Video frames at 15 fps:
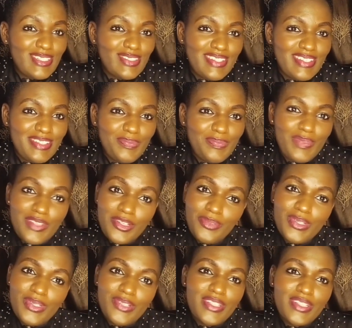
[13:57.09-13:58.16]
to them. They'll
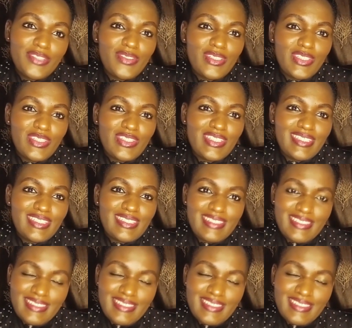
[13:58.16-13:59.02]
be grateful you did.